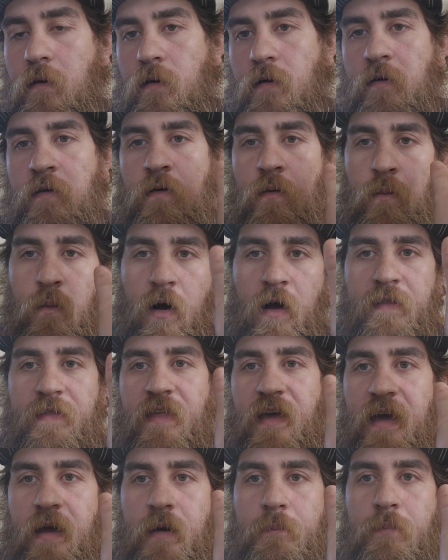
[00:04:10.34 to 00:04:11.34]
You want
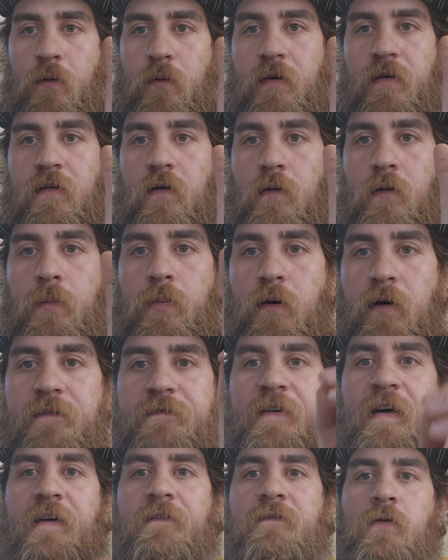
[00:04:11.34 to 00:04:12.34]
that 0.2 to
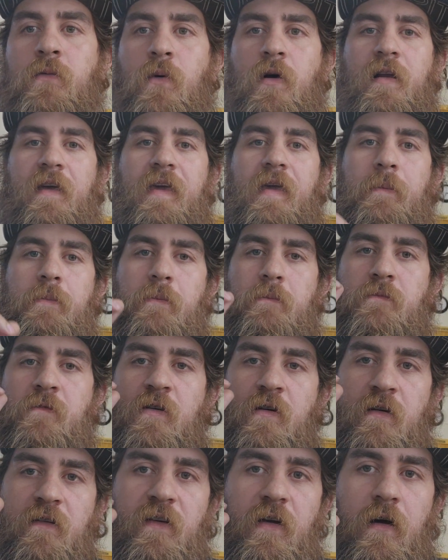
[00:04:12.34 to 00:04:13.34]
0.5. You want to keep them
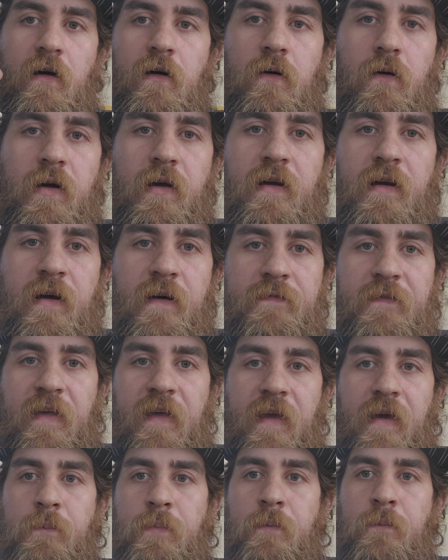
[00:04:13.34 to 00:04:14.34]
just hungry enough to
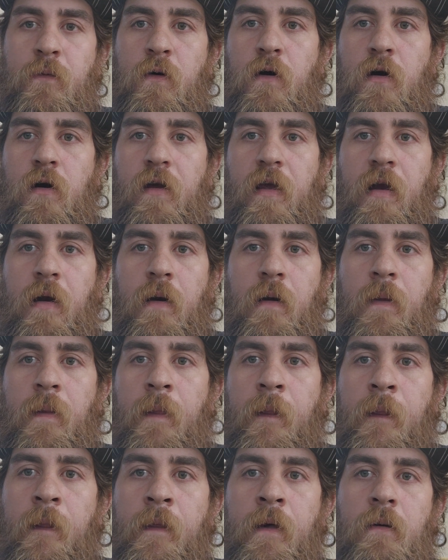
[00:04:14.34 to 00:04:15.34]
keep them working,
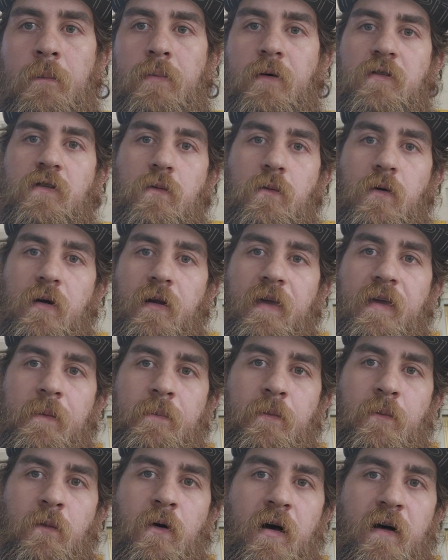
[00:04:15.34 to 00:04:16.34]
but you want to keep
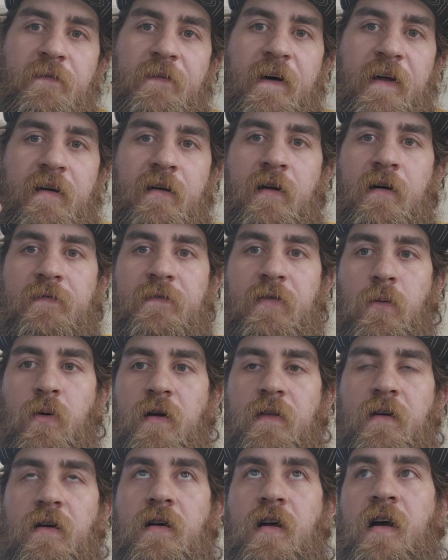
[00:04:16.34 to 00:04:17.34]
them well fed enough to
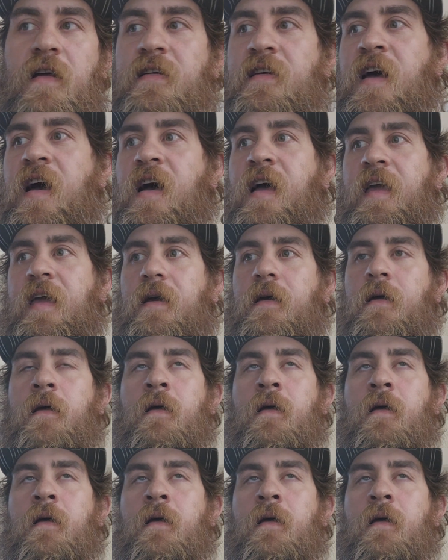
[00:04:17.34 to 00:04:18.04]
where they're not dying.